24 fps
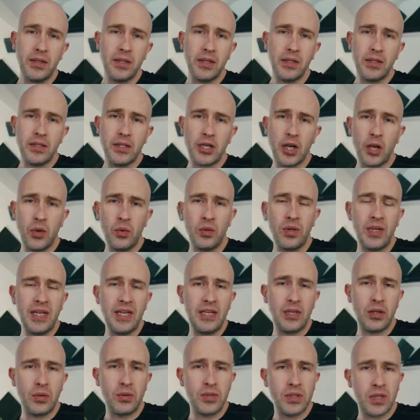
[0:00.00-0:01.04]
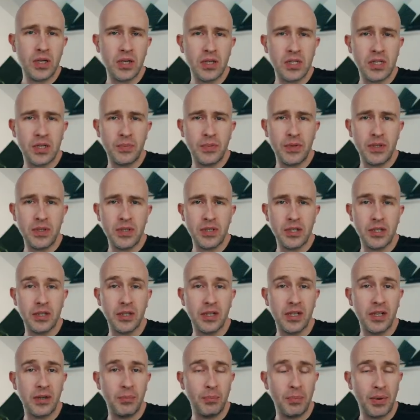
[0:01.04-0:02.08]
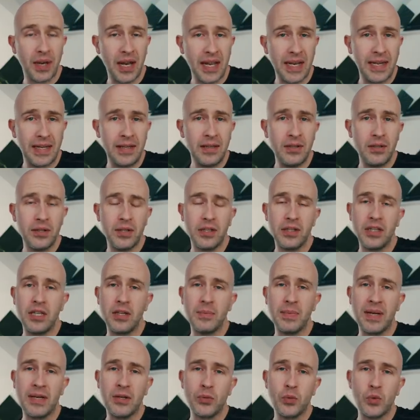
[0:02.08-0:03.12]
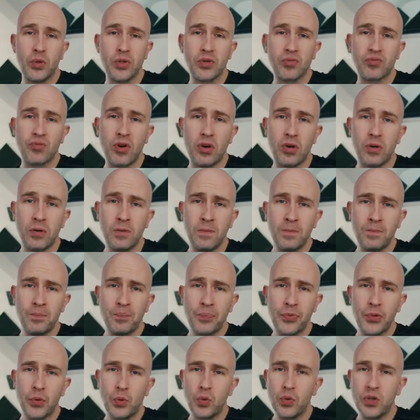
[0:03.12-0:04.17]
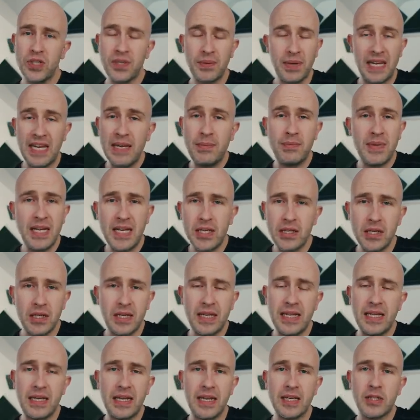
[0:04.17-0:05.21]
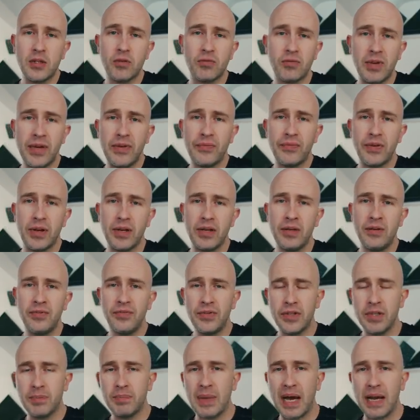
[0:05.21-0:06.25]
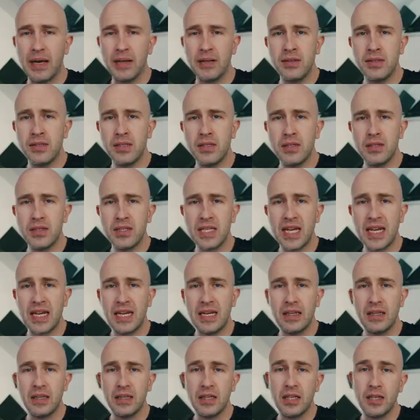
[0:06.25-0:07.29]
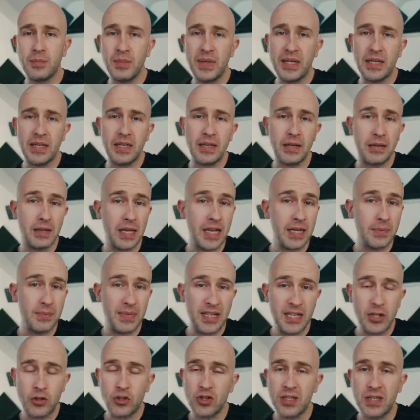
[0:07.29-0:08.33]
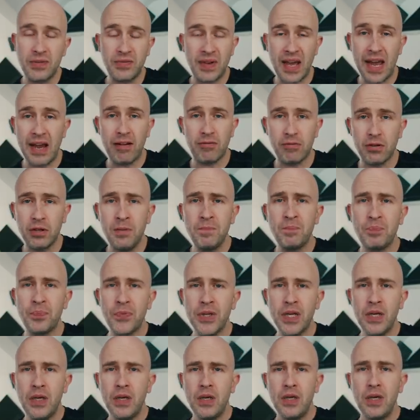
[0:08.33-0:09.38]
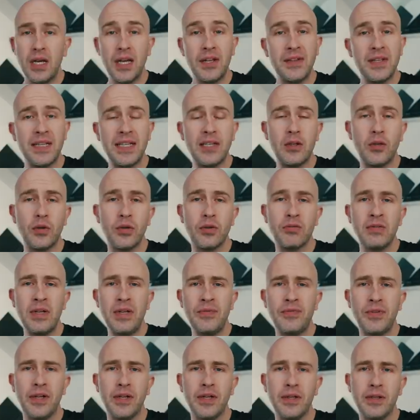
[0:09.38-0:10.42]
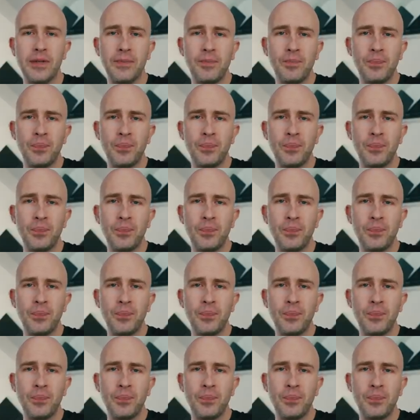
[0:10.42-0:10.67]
that only those customers that complained that the amount was wrong would immediately get a refund for the balance, saying that there'd been an administrative error, and they got the refund.